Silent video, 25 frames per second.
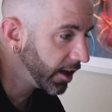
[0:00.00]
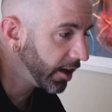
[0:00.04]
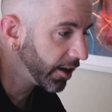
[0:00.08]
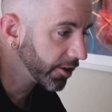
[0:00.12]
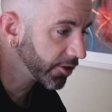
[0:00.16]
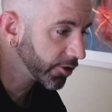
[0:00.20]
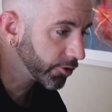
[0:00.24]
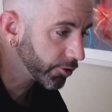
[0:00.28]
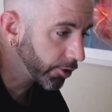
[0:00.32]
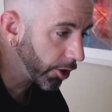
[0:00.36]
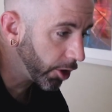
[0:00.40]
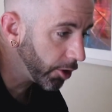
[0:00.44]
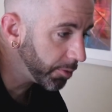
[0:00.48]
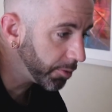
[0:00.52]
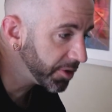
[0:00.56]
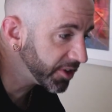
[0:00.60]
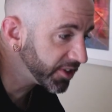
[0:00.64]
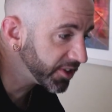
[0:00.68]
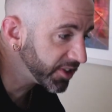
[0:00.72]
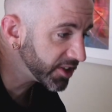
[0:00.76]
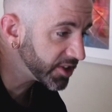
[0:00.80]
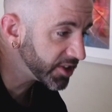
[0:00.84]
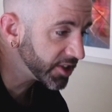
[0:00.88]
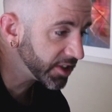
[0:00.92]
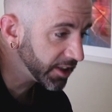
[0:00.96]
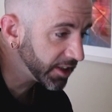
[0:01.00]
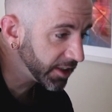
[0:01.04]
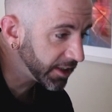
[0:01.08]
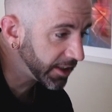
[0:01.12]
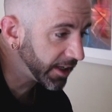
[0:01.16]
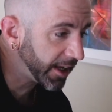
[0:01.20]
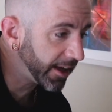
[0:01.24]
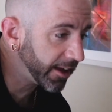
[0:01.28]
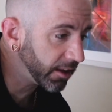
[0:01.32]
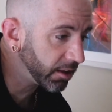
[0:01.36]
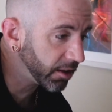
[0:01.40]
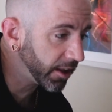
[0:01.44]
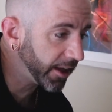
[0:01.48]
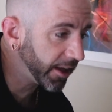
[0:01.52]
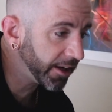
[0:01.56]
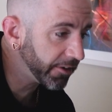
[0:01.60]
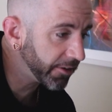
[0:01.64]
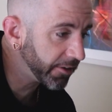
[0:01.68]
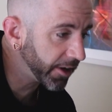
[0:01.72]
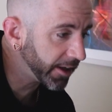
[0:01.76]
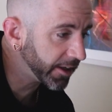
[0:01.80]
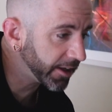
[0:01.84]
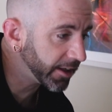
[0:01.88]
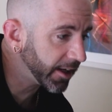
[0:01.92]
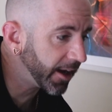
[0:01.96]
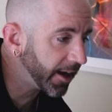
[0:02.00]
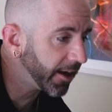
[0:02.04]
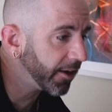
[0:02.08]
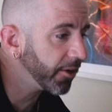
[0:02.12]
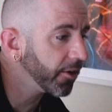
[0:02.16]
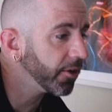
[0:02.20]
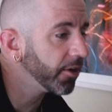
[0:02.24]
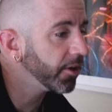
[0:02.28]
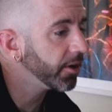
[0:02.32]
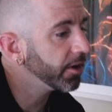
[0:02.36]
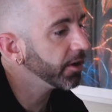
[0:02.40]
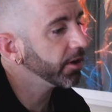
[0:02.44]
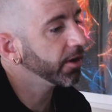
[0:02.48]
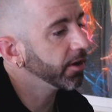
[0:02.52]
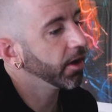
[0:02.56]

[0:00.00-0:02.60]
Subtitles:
a grow position in LA right now,